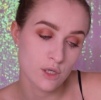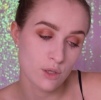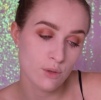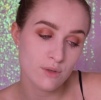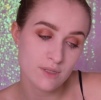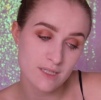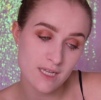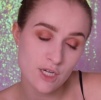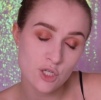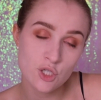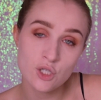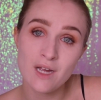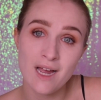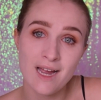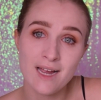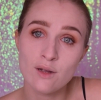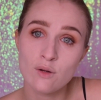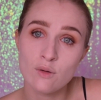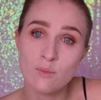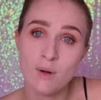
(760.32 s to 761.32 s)
No, it's actually
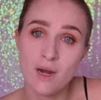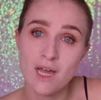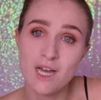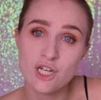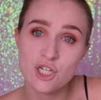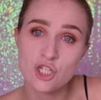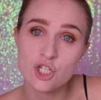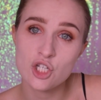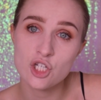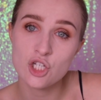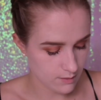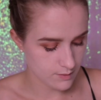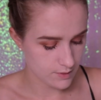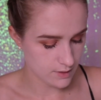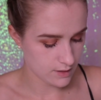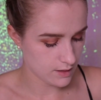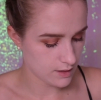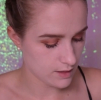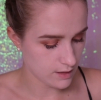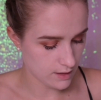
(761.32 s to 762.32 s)
angled blush.
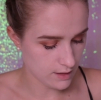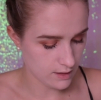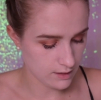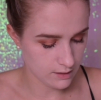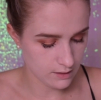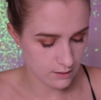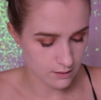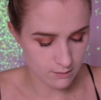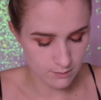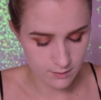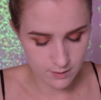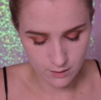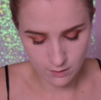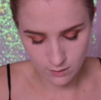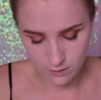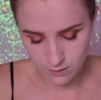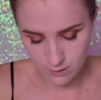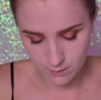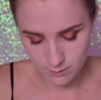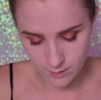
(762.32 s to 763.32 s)
Just going to get a little bit
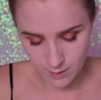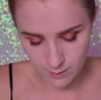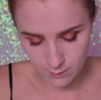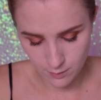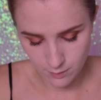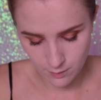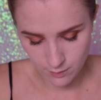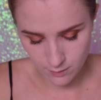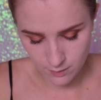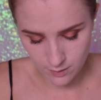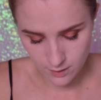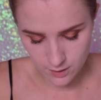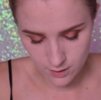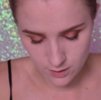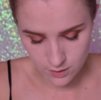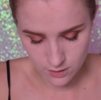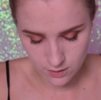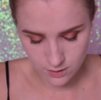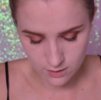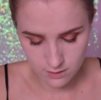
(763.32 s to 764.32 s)
on my
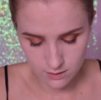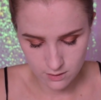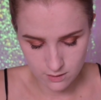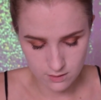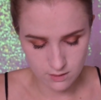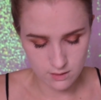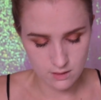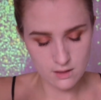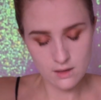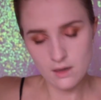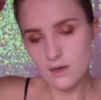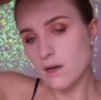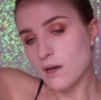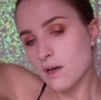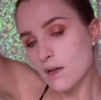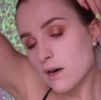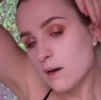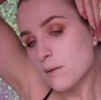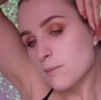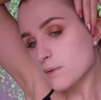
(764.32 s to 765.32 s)
brush.
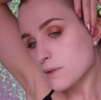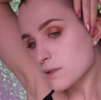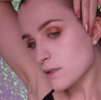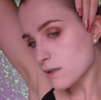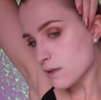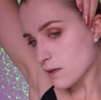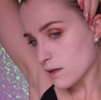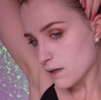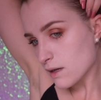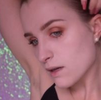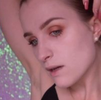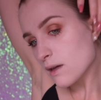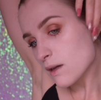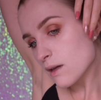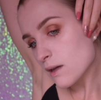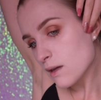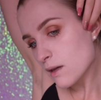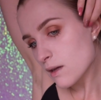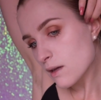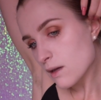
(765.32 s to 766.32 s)
Just going to
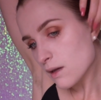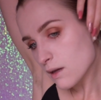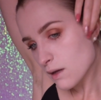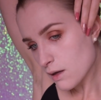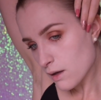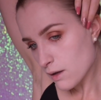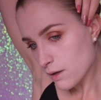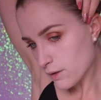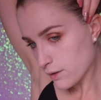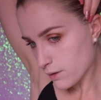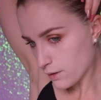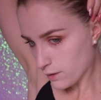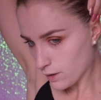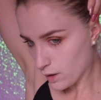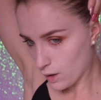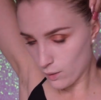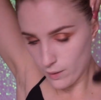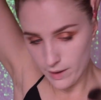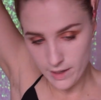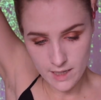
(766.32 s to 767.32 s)

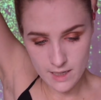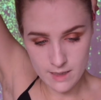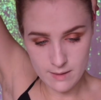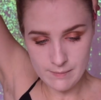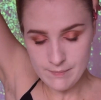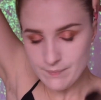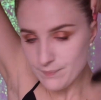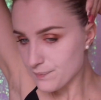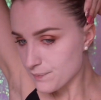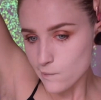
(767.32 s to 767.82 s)
go in.